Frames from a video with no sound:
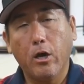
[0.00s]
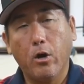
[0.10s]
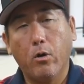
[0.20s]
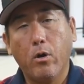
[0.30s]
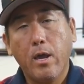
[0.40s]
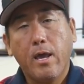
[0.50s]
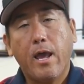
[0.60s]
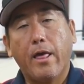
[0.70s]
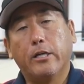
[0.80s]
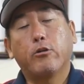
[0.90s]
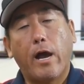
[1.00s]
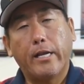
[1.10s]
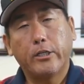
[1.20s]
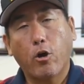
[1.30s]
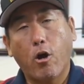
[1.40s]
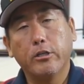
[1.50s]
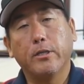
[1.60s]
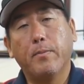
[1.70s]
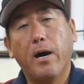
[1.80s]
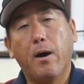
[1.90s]
low, and then try to charge
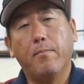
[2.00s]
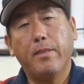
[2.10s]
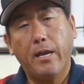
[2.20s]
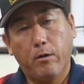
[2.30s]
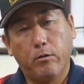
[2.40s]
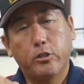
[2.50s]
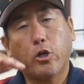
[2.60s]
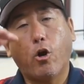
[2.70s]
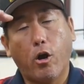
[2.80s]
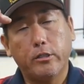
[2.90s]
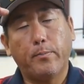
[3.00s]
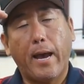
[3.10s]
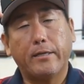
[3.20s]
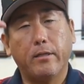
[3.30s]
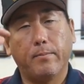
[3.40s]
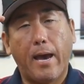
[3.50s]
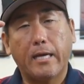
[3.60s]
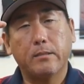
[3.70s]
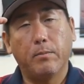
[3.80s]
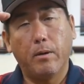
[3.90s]
them up, they don't charge back to the
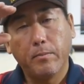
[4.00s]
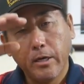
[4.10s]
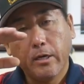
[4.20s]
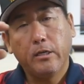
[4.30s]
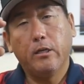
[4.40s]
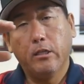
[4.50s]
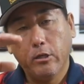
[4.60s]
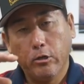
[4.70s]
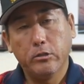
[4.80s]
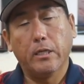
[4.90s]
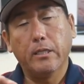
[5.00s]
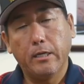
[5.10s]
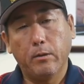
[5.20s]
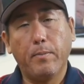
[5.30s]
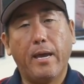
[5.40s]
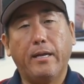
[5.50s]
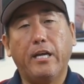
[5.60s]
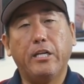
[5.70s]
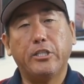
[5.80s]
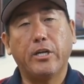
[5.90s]
maximum. You lose a little bit
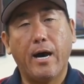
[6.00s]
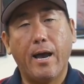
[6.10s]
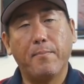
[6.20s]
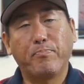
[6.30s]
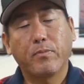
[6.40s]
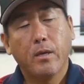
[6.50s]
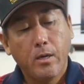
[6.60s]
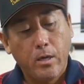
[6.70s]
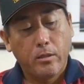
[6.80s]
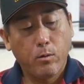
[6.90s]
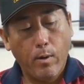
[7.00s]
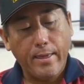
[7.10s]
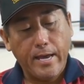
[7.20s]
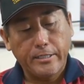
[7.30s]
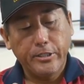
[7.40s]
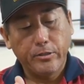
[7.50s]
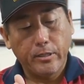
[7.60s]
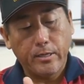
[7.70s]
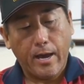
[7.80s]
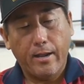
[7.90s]
each time. The way that you
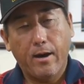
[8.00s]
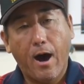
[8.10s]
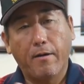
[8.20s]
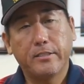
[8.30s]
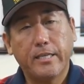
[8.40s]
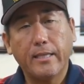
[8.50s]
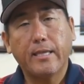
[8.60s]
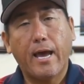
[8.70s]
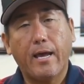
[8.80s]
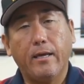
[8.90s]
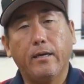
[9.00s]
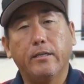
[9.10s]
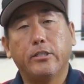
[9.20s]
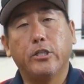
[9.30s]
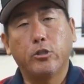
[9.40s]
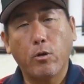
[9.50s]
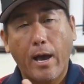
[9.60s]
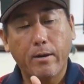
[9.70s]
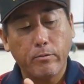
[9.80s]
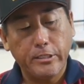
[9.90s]
could kind of offset that is to
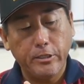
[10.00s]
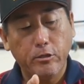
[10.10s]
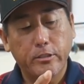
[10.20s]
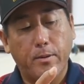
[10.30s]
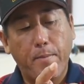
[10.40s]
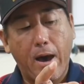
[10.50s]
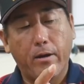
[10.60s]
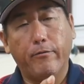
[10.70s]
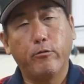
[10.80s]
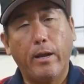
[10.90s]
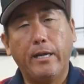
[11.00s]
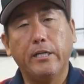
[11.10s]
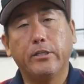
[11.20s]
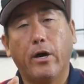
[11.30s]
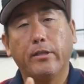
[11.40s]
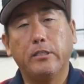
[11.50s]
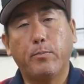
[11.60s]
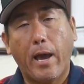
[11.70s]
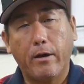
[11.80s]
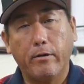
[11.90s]
try to reduce the amount of drainage on these
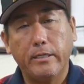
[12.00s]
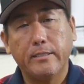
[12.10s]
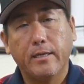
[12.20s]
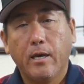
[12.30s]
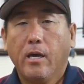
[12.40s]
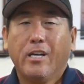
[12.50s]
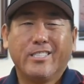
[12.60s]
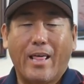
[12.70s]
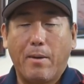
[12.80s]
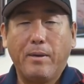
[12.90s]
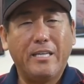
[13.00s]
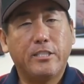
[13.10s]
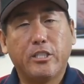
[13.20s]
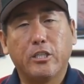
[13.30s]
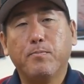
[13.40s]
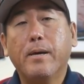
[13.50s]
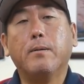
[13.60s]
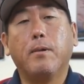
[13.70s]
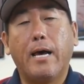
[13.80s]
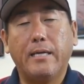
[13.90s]
batteries. So that means just
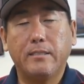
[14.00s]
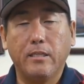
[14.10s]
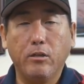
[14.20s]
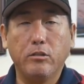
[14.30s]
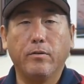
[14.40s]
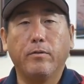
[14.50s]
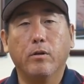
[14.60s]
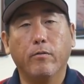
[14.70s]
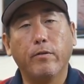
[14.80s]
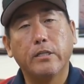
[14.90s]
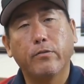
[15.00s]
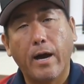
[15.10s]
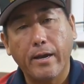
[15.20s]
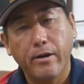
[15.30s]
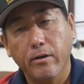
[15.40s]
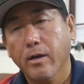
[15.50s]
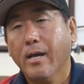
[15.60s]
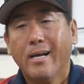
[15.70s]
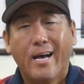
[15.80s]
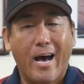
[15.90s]
minimize the use of your fish finder.
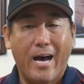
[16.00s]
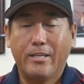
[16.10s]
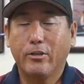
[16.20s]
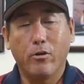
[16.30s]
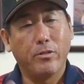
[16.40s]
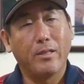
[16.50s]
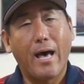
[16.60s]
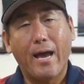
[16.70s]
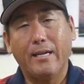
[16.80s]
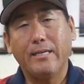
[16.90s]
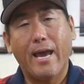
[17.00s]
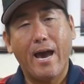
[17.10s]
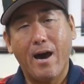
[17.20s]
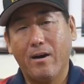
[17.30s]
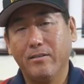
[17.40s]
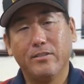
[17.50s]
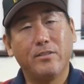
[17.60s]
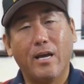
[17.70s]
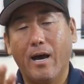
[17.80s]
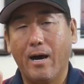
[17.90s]
Turn the lighting
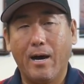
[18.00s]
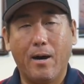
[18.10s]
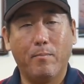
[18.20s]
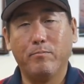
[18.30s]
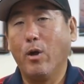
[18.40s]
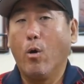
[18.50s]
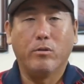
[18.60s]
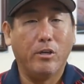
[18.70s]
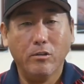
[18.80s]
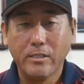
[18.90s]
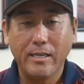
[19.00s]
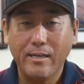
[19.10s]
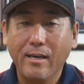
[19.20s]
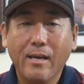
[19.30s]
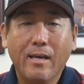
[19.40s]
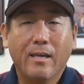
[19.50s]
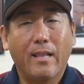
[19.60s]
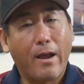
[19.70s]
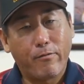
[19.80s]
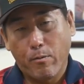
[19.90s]
down, don't use it.
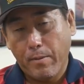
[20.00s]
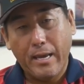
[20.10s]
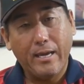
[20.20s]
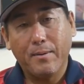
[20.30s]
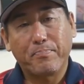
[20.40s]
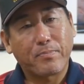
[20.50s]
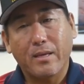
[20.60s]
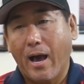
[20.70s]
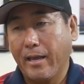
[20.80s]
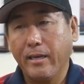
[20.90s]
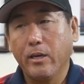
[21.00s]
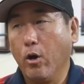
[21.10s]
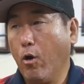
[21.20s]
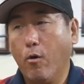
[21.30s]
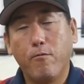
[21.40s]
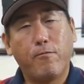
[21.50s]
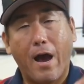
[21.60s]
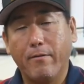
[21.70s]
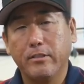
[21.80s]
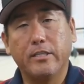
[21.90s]
Like for me, I can go
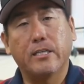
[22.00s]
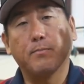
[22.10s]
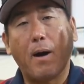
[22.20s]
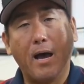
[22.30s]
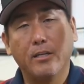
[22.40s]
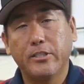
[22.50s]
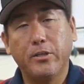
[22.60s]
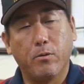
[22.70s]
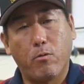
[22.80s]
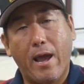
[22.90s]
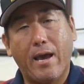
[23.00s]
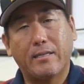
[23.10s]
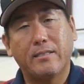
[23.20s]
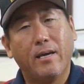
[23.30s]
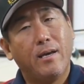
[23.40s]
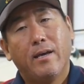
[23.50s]
5 or 6 miles to the wrecks